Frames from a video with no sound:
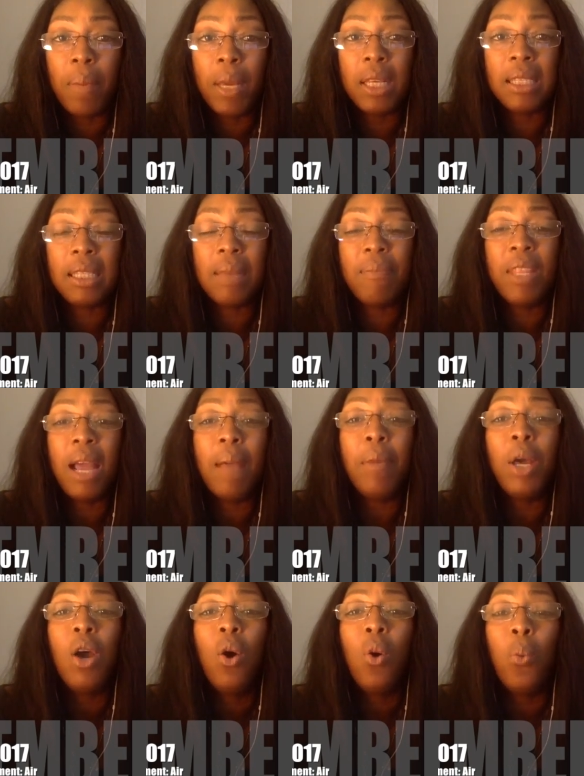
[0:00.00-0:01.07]
Because
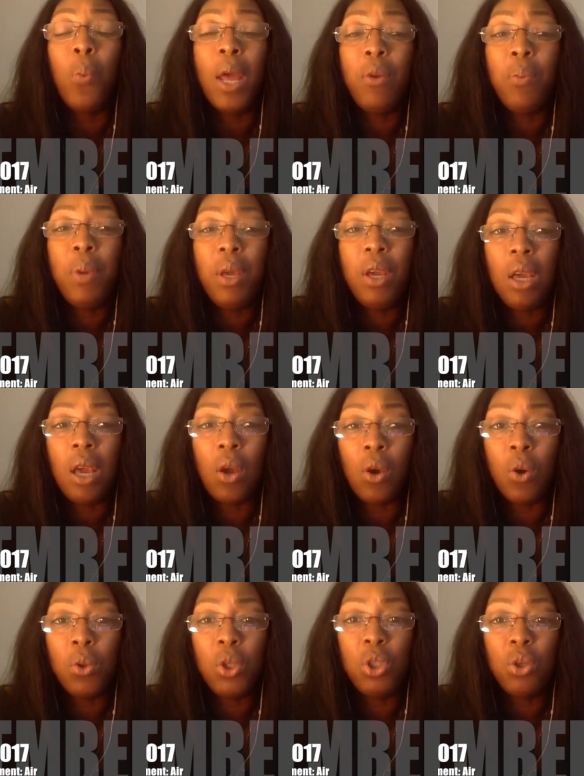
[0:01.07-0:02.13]
sometimes when we
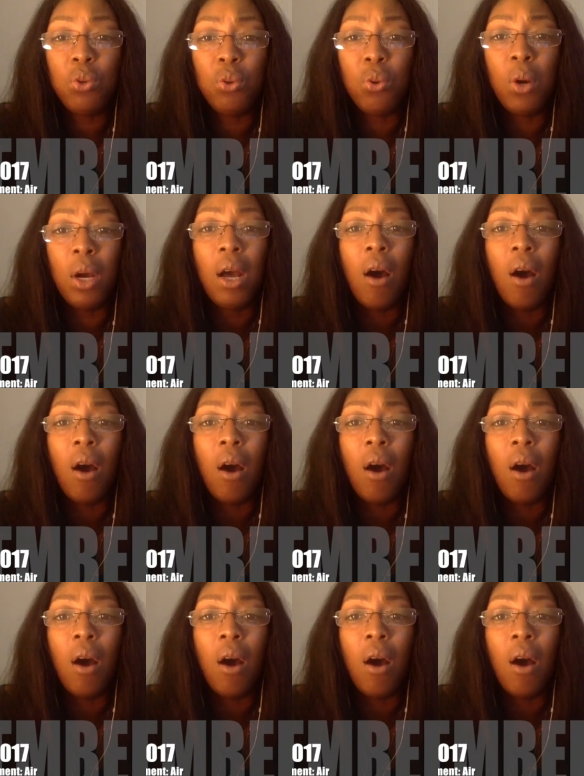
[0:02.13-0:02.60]
go through